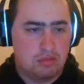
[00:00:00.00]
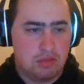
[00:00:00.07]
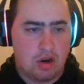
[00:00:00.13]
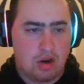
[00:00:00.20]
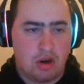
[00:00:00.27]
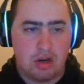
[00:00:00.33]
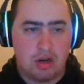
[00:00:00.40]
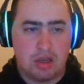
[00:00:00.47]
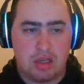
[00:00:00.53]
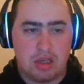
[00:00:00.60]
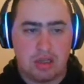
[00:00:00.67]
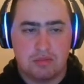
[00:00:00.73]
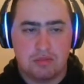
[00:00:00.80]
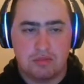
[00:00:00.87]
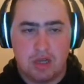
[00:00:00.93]
card
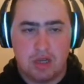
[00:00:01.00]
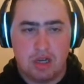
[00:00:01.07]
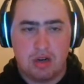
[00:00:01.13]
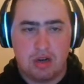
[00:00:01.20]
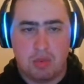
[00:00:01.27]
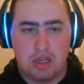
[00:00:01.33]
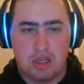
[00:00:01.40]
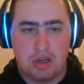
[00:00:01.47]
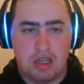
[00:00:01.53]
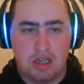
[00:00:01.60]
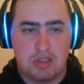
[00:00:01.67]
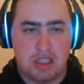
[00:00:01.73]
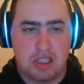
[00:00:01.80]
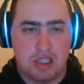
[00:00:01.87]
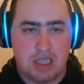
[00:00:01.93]
or 1 of your
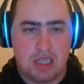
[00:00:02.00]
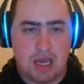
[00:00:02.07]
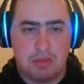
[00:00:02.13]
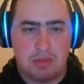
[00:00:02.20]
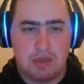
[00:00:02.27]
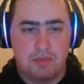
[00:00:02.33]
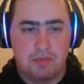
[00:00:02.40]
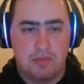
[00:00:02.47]
energy untapped.